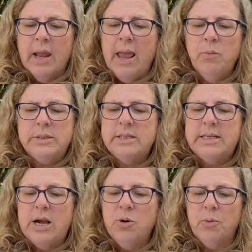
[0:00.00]
It was a
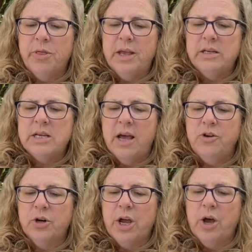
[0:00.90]
terrible thing to
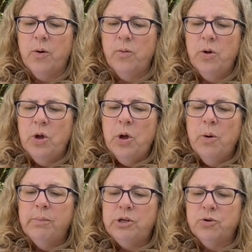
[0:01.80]
undergo,
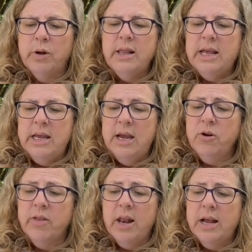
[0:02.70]
but during the
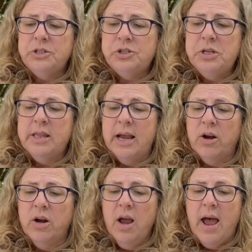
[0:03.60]
year that I stood
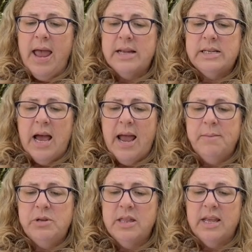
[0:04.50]
there, I had
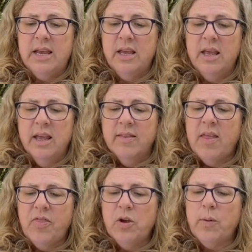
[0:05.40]
time to think
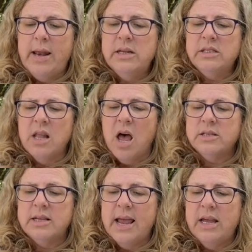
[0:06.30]
that the greatest
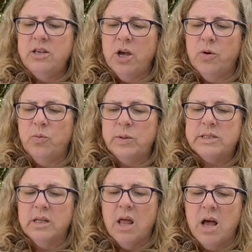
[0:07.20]
loss I had known
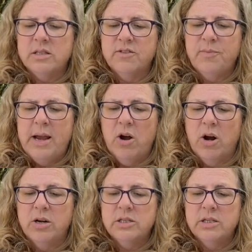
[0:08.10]
was the loss of my
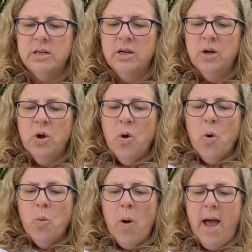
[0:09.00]
heart.
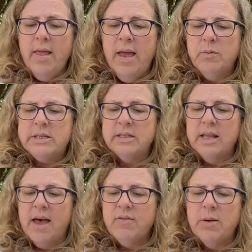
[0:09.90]
While I was in
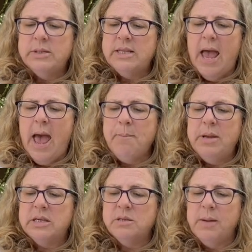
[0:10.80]
love, I was the
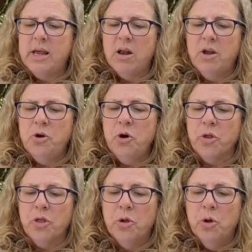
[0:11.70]
happiest man on
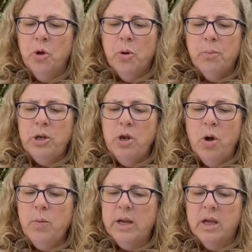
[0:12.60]
earth, but
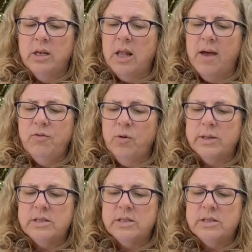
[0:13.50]
no one can love who